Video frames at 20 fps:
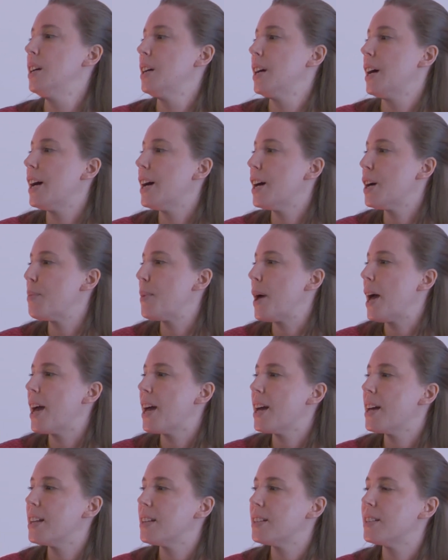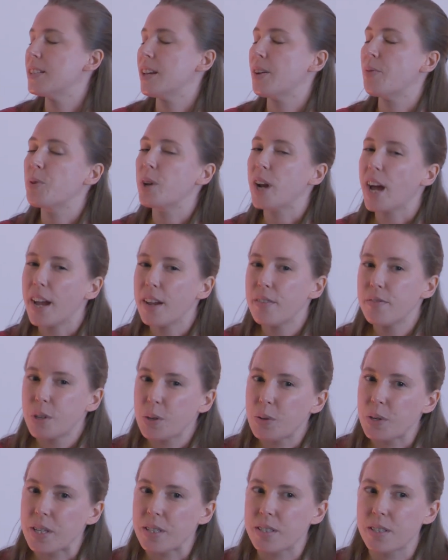And what I've
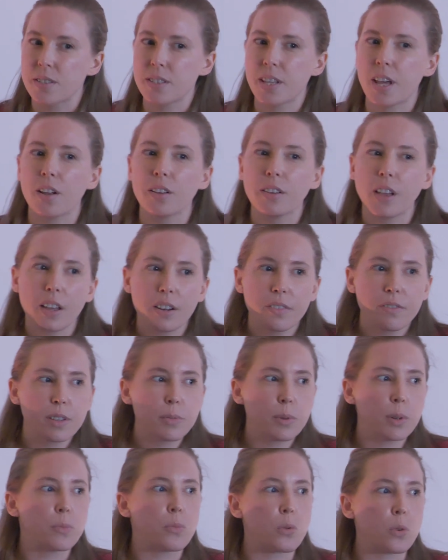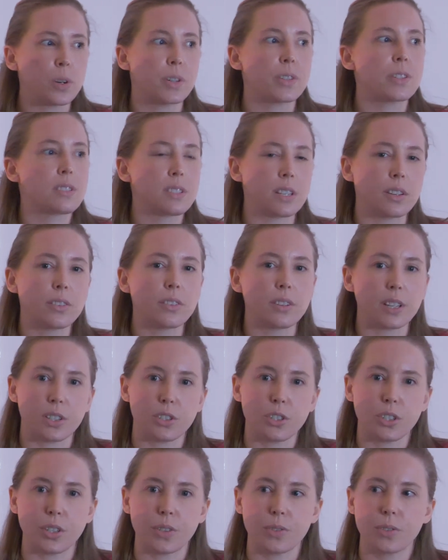noticed is that a lot of them are more single
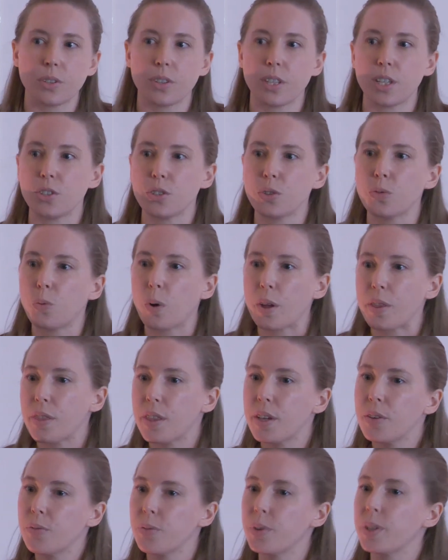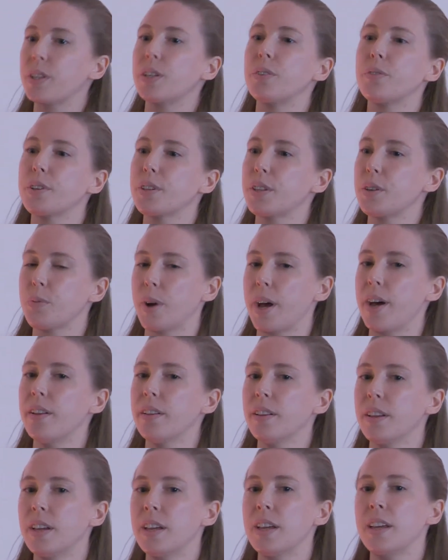issue. So they do one thing really, really
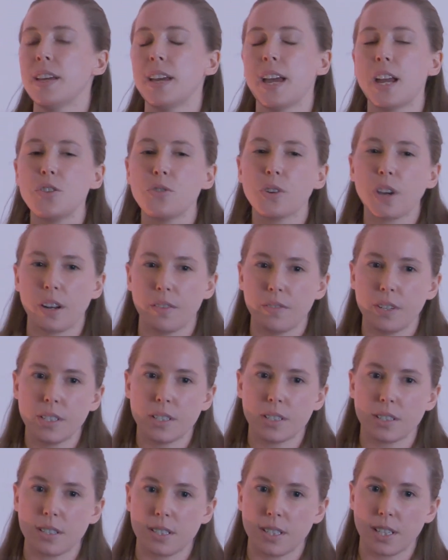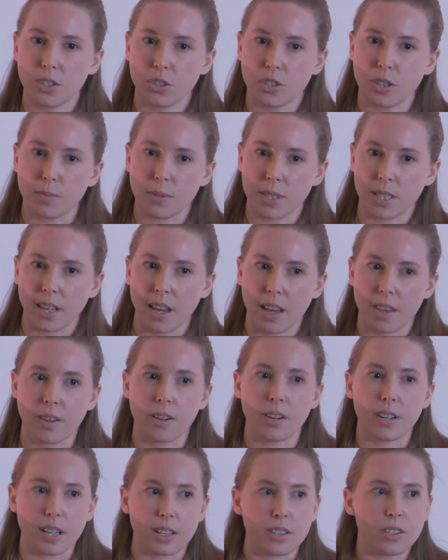well, and you kind of need to stitch them together
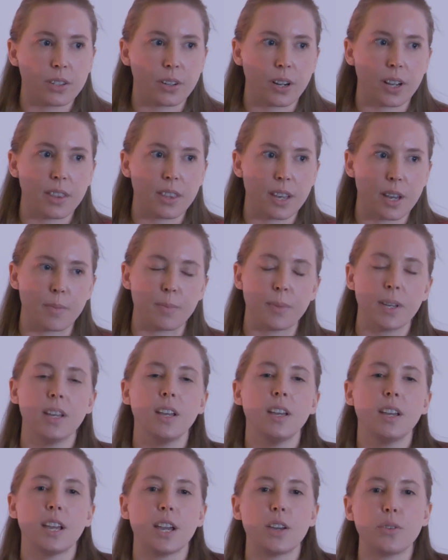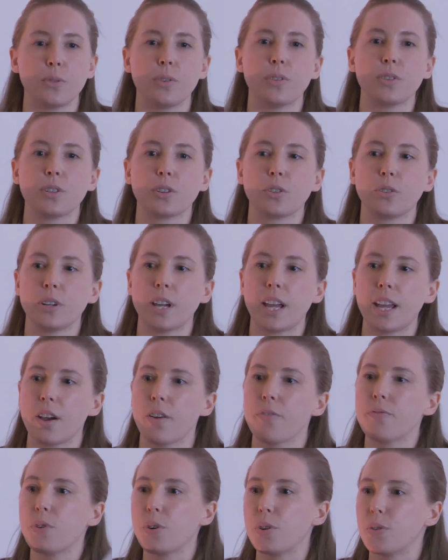and integrate them in order to create a
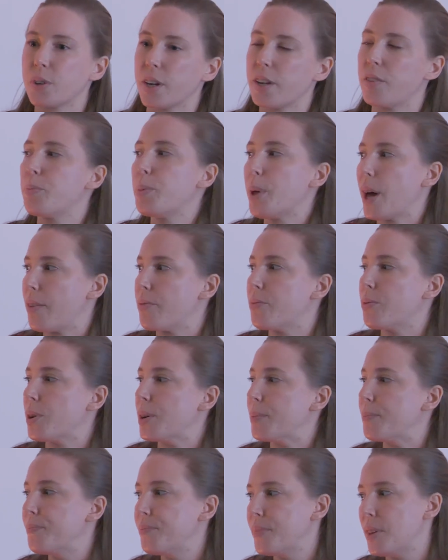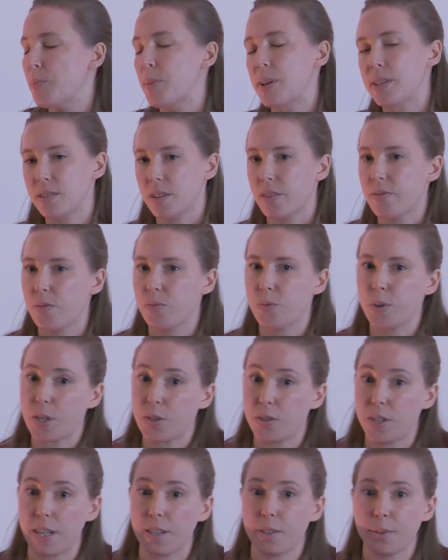full kind of platform based off of what you
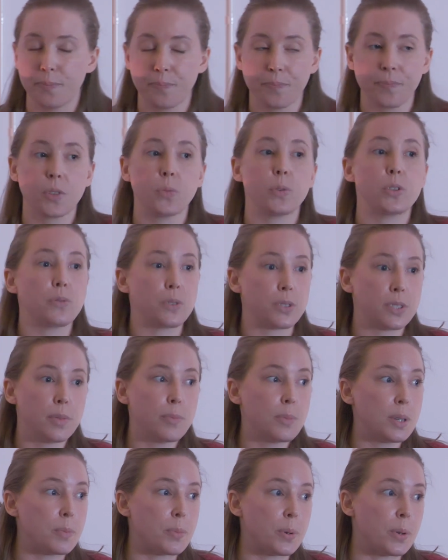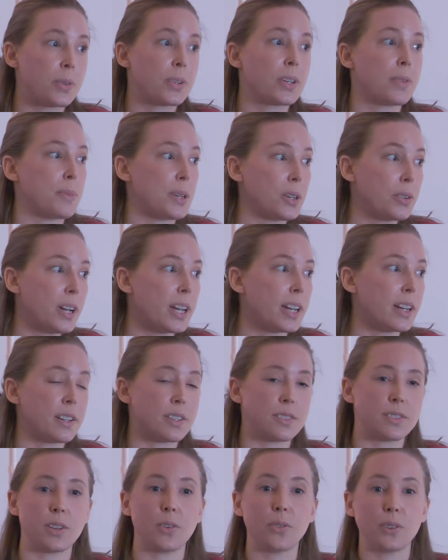need, which for some people can be great
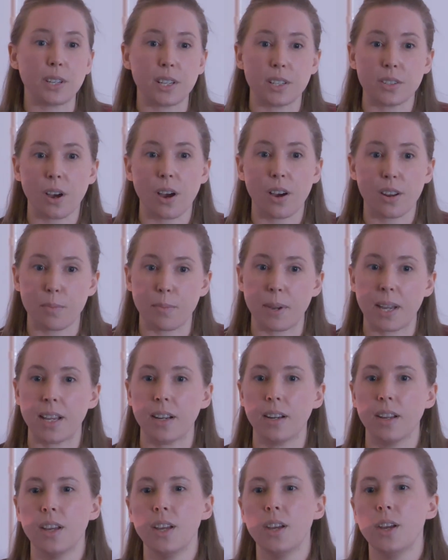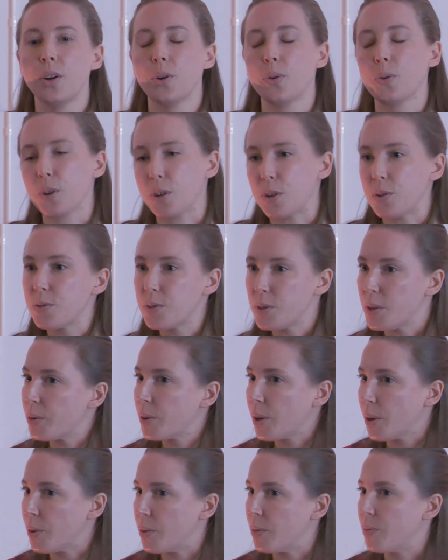because they only need to automate or use no
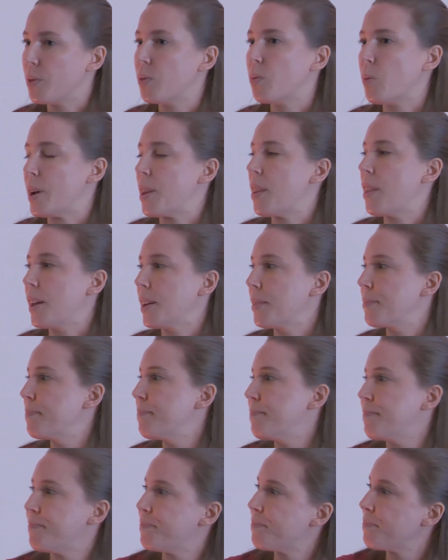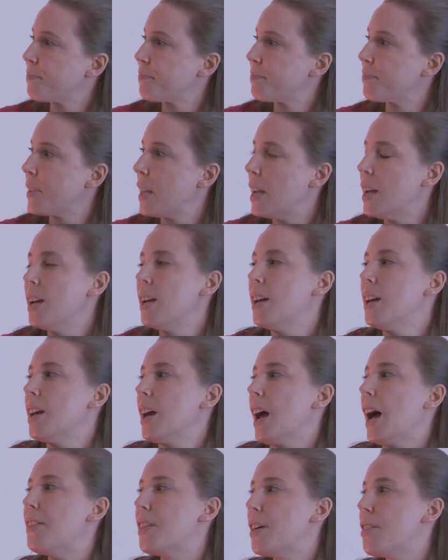code for one thing.
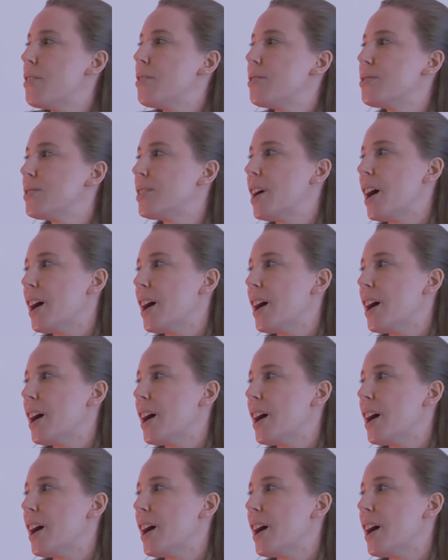And then there's the